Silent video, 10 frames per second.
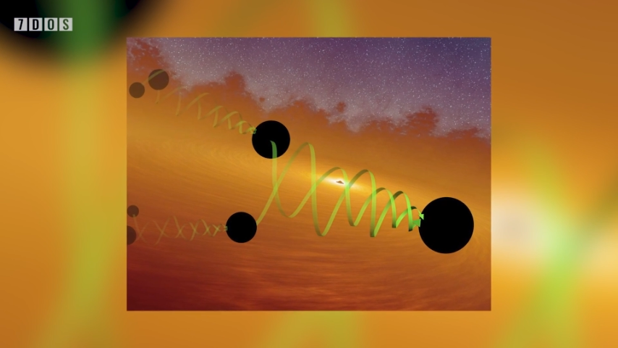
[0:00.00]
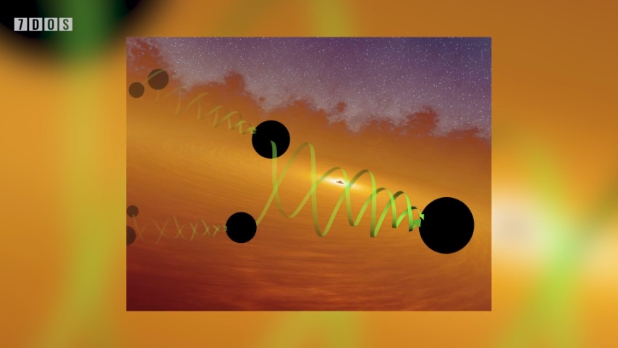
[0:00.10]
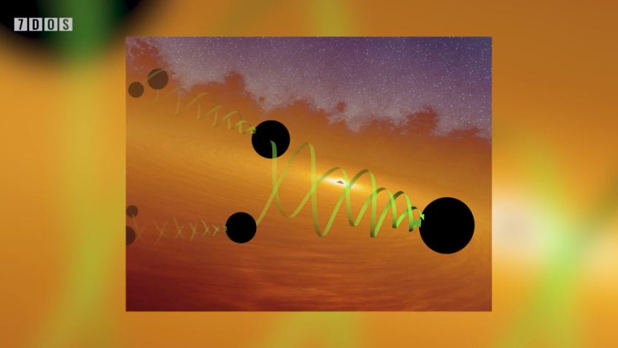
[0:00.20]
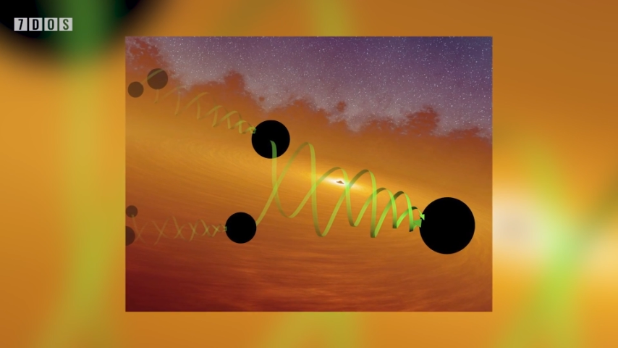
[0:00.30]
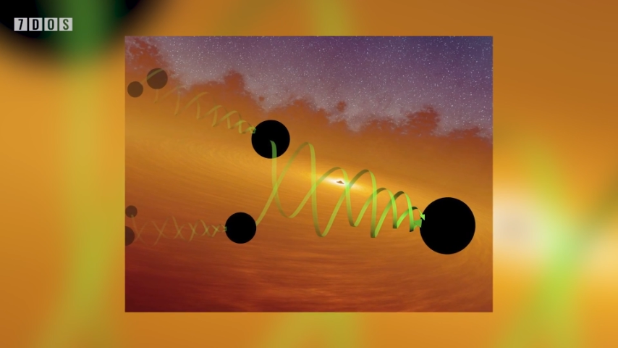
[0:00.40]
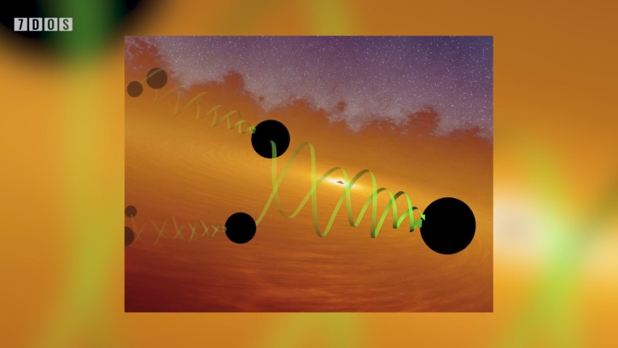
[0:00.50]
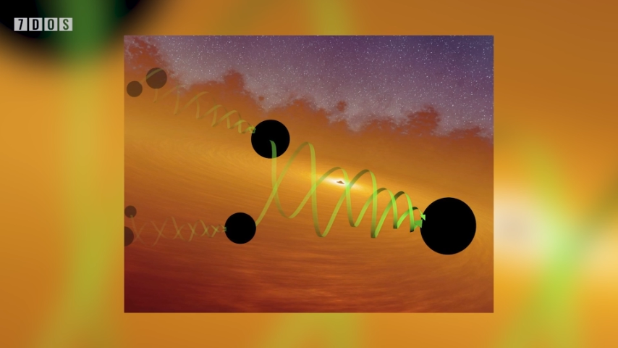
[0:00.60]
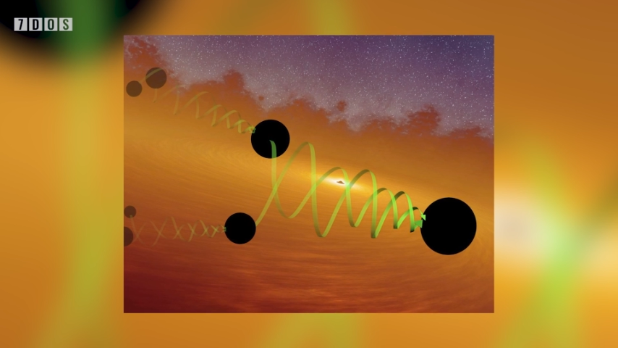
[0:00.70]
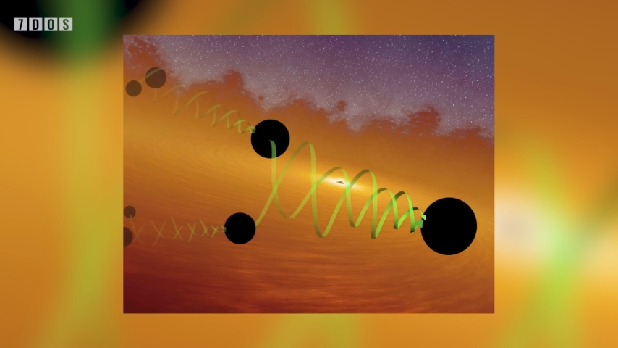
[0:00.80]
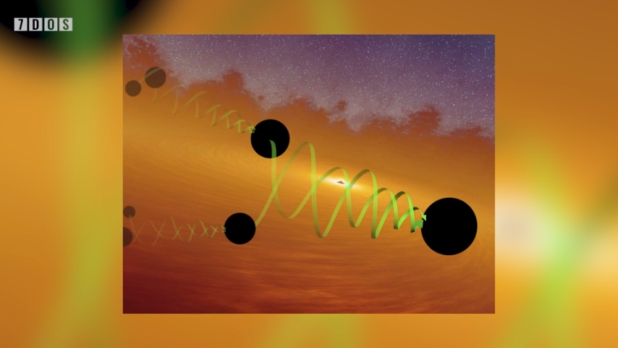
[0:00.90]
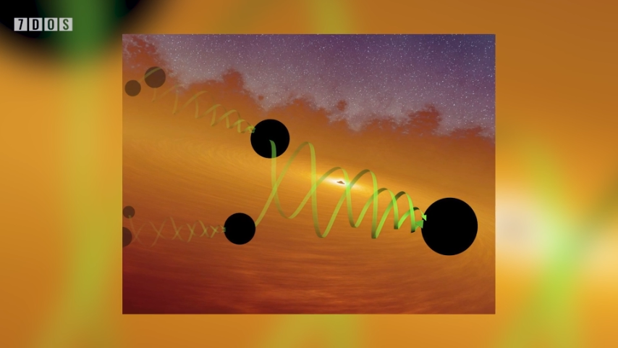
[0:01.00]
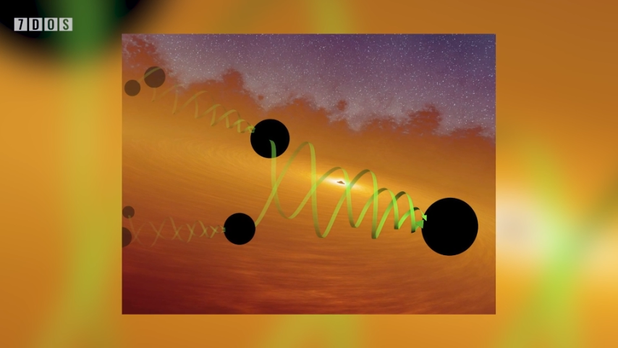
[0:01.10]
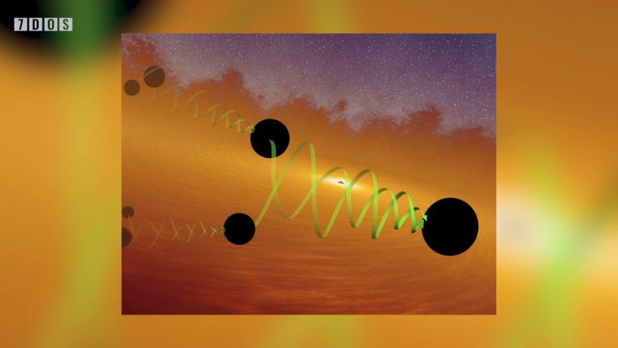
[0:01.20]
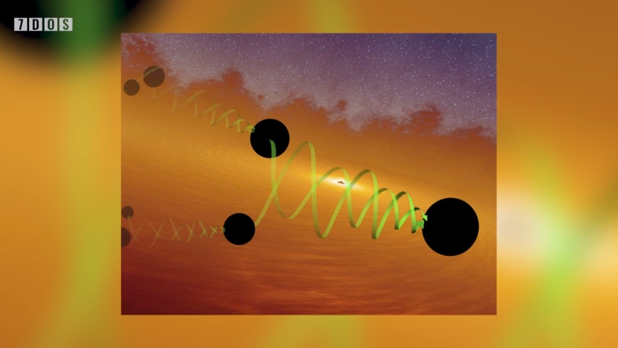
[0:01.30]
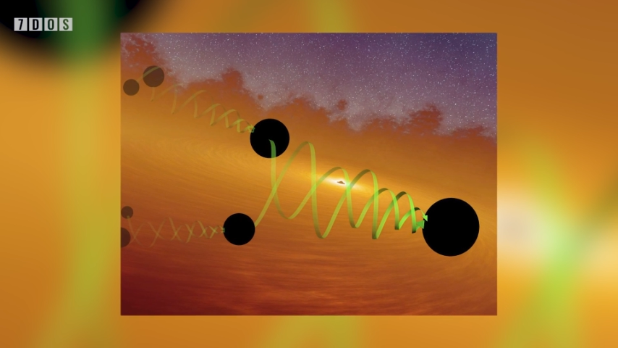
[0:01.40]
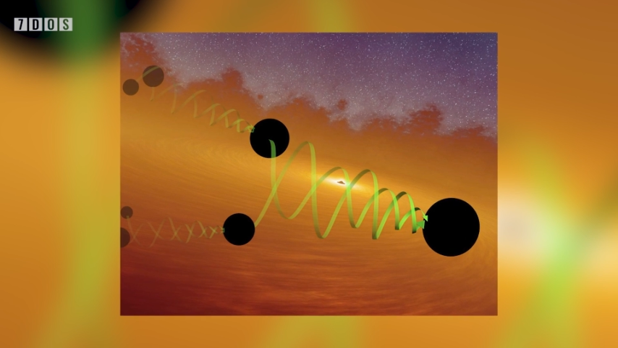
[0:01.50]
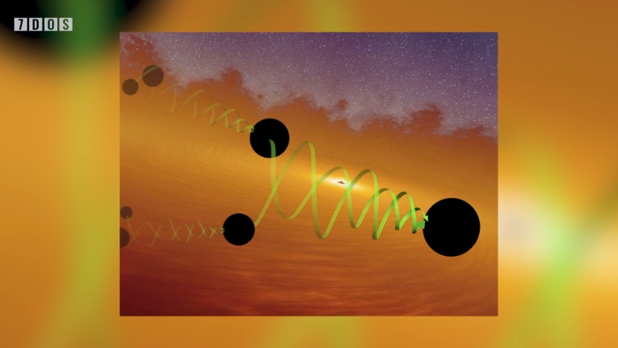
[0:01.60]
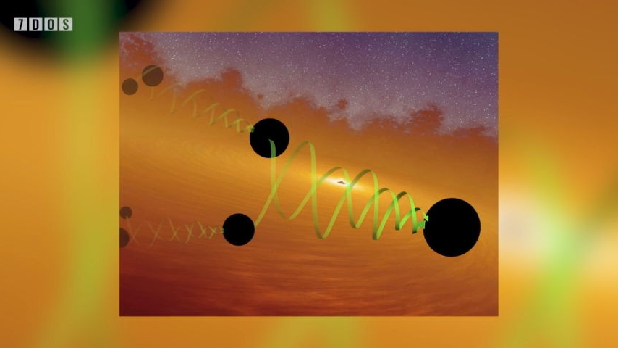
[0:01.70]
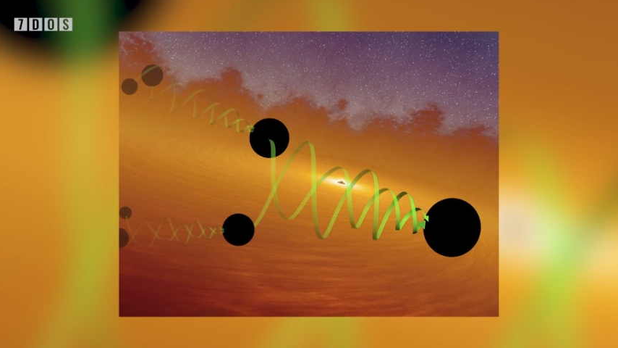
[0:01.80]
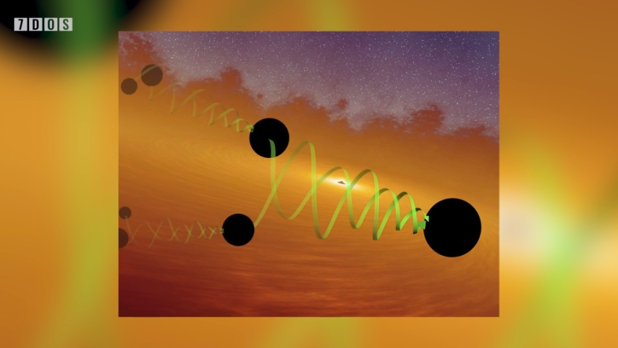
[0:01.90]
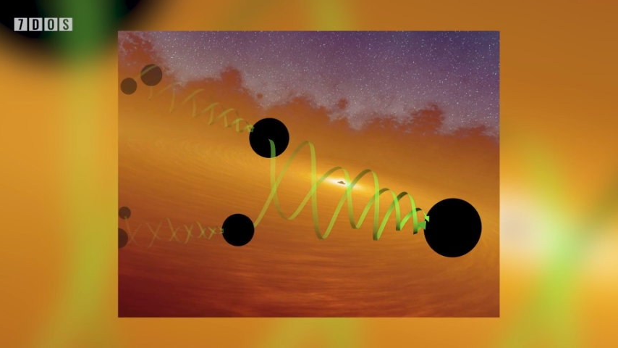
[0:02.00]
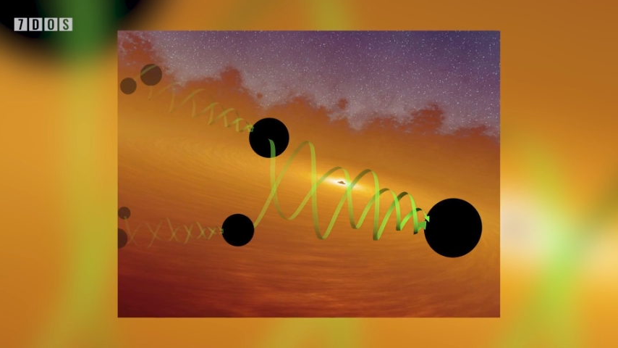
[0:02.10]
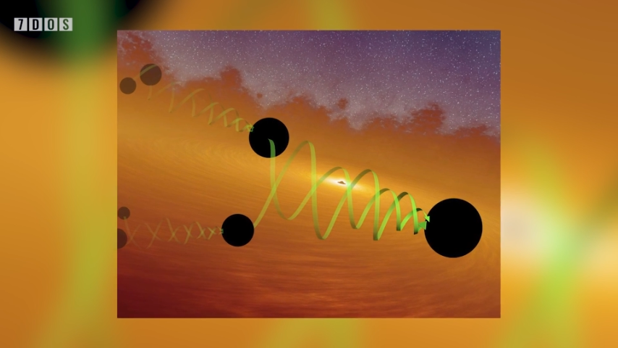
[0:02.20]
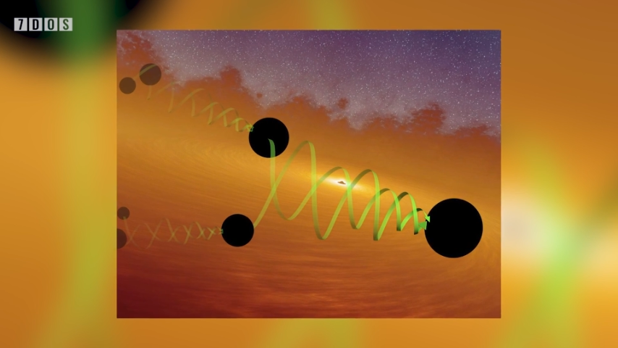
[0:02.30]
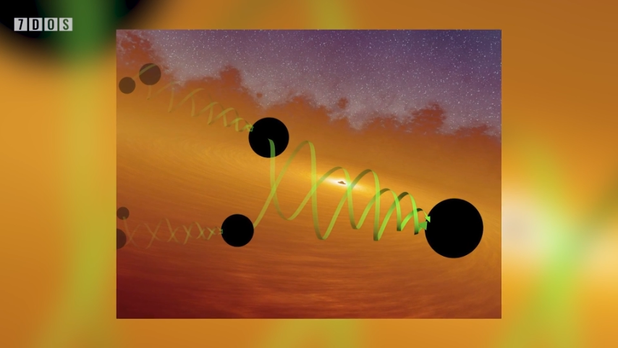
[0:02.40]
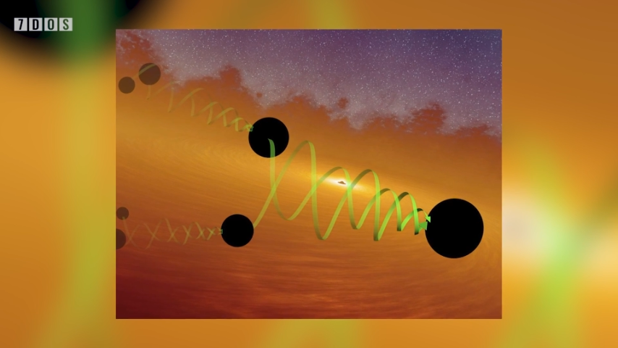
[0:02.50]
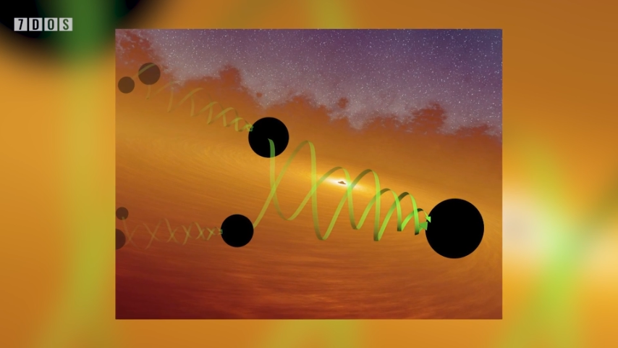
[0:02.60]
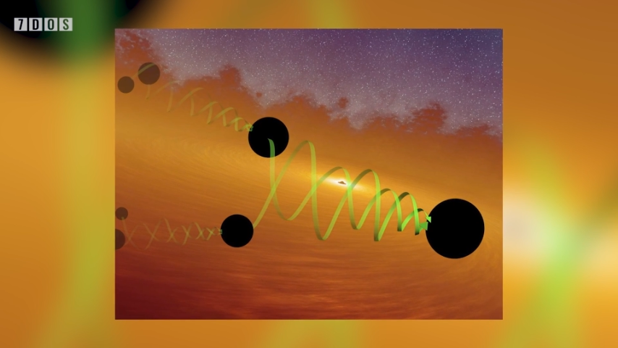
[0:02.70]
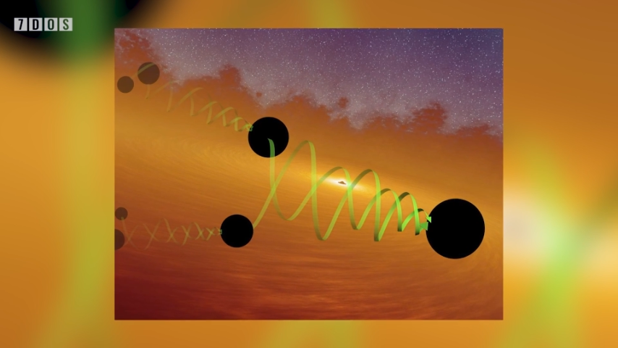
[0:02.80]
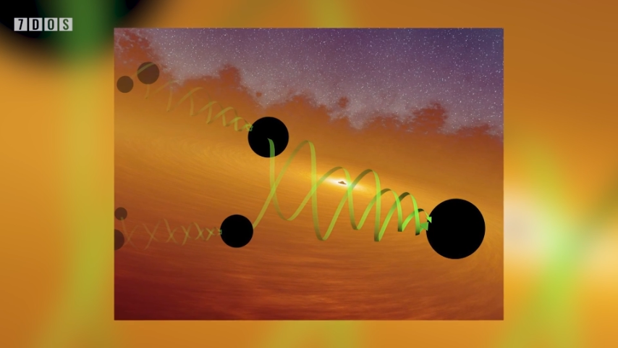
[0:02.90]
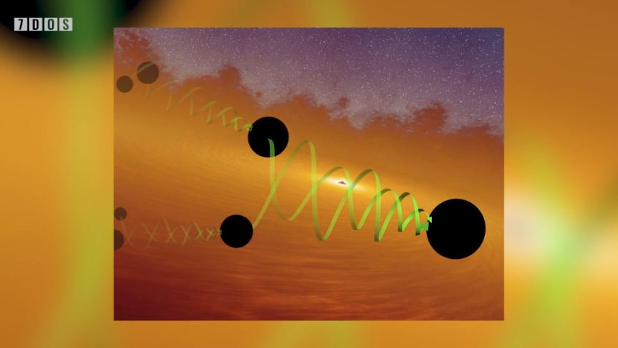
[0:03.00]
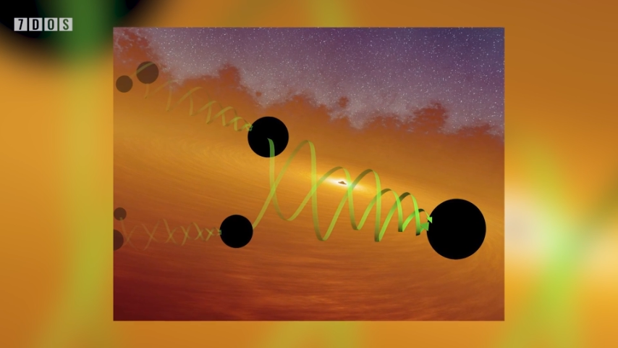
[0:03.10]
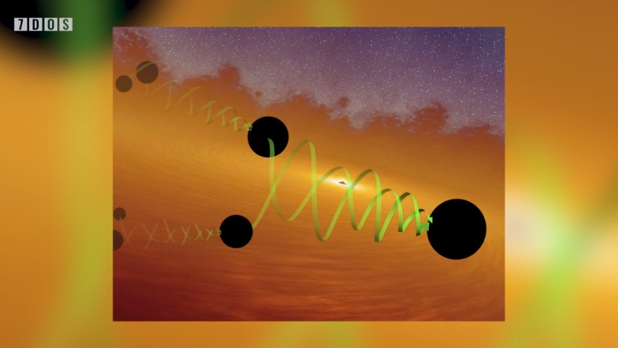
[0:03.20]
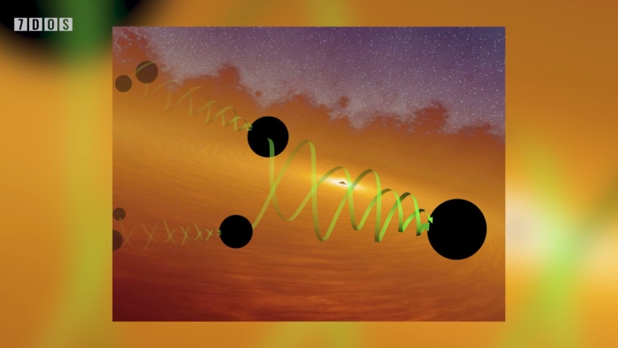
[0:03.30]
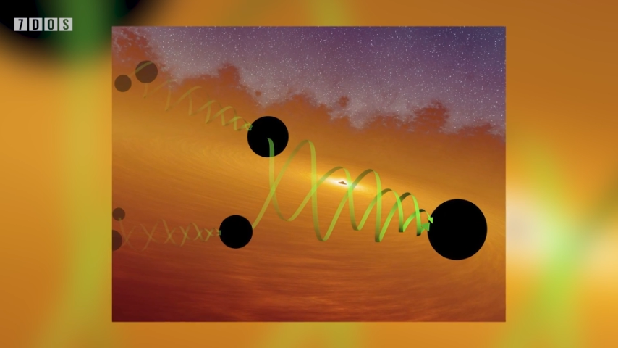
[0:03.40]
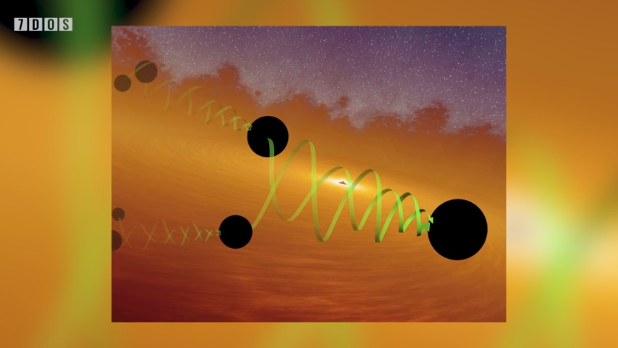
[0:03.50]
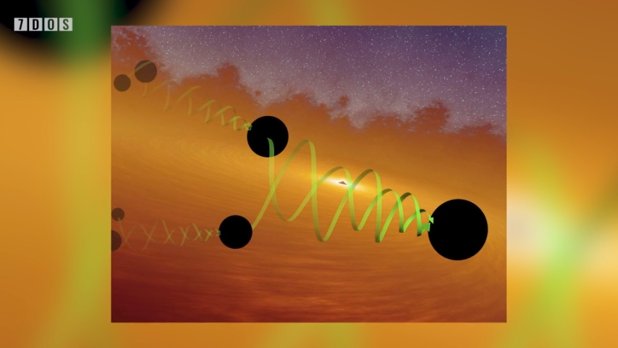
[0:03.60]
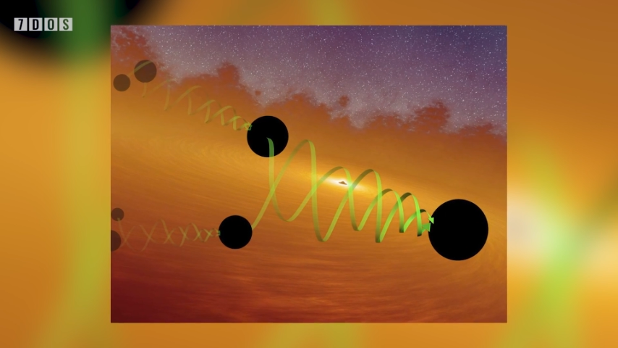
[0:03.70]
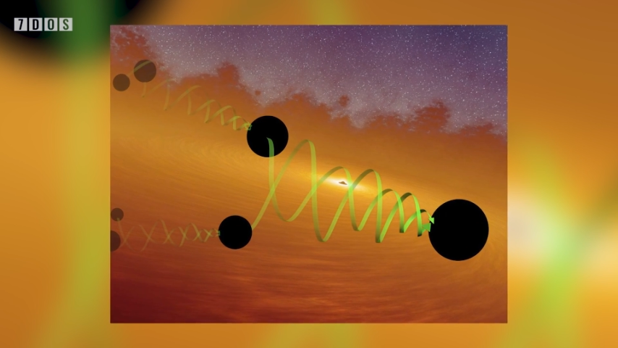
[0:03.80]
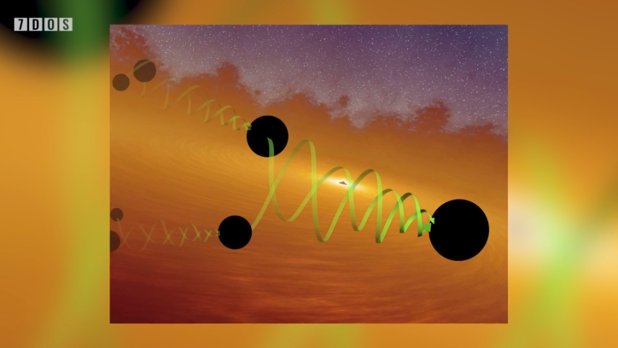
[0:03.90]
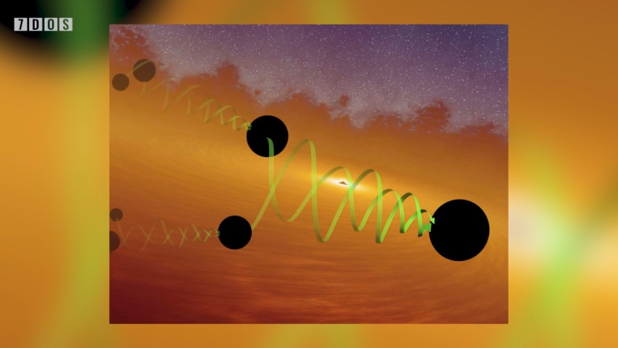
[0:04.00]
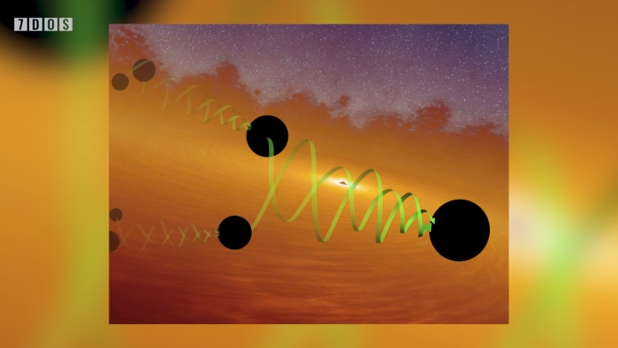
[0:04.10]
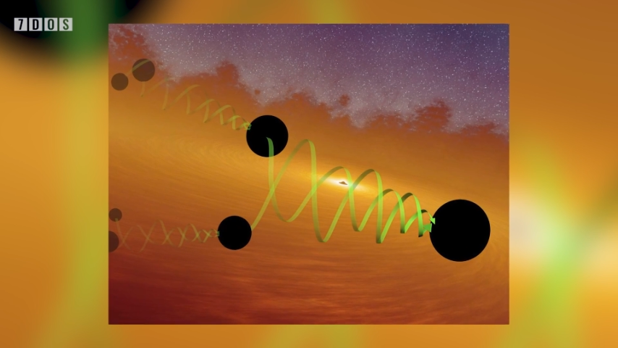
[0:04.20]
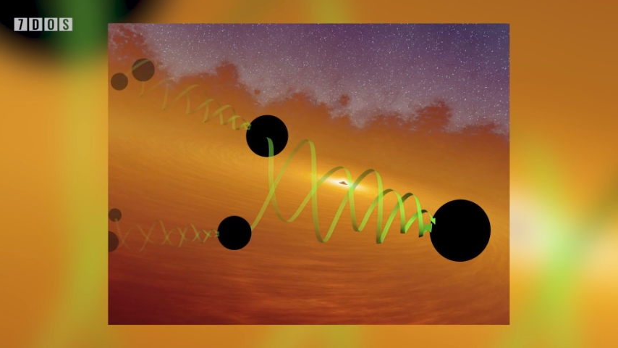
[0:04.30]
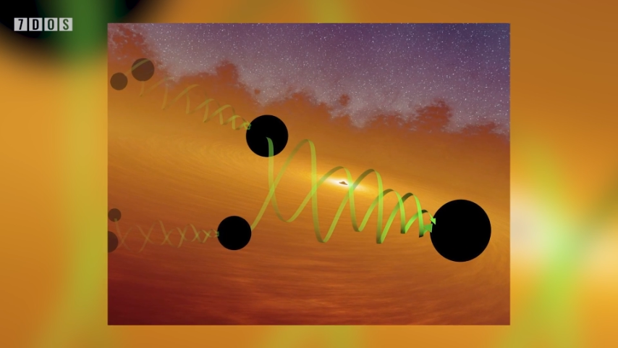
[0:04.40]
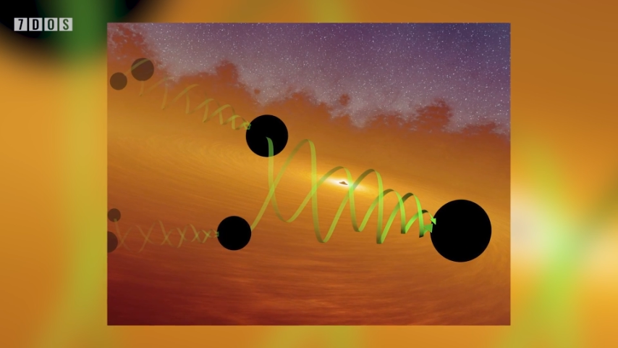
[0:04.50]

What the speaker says: No face is visible, so there are no lips to read.